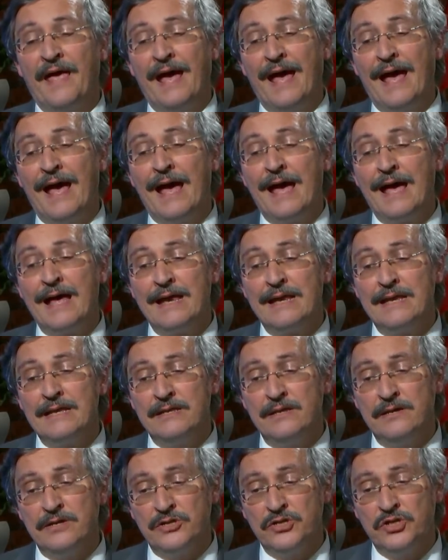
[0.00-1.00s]

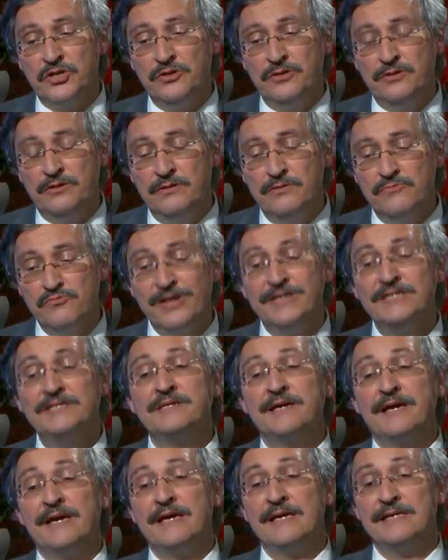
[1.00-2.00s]
And the
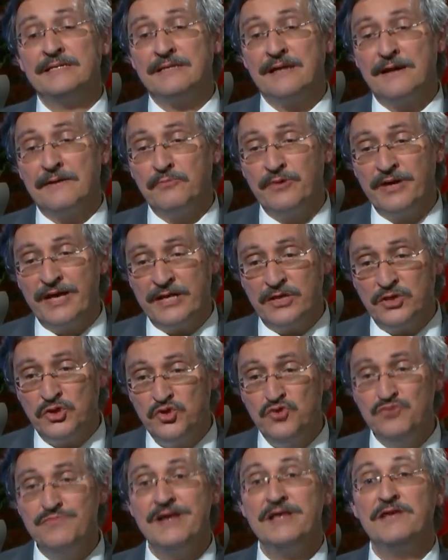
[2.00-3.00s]
risk is that we get
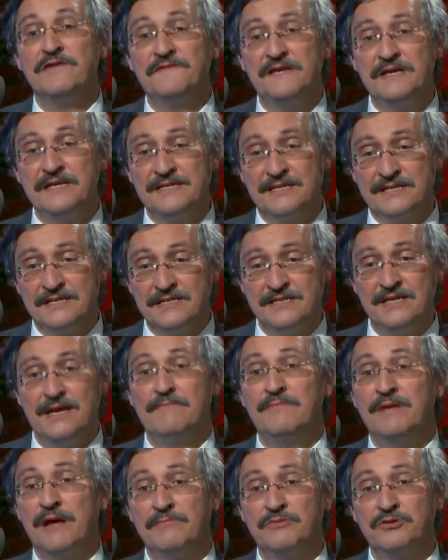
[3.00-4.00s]
too many of these at the
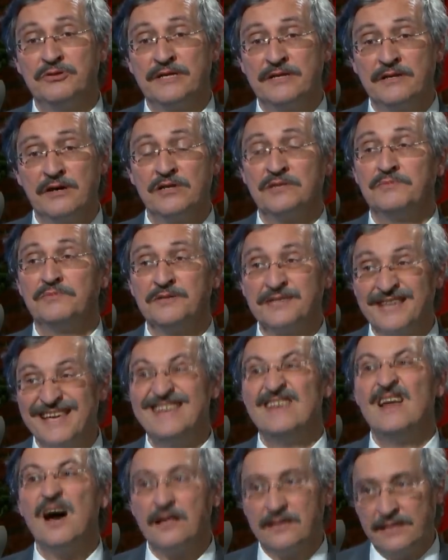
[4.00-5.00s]
same time, so that hospitals
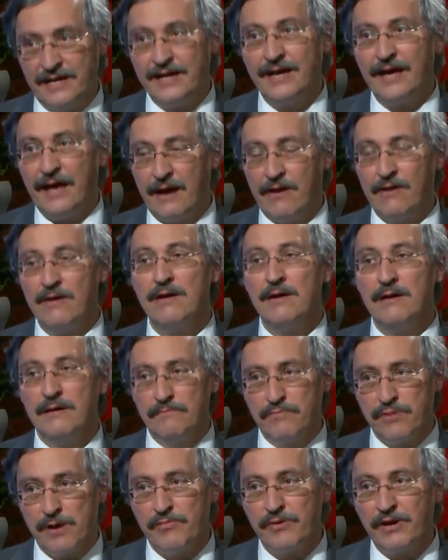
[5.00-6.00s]
cannot take care,
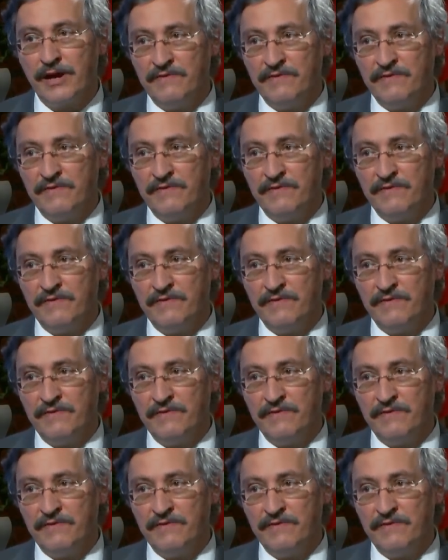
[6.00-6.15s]
proper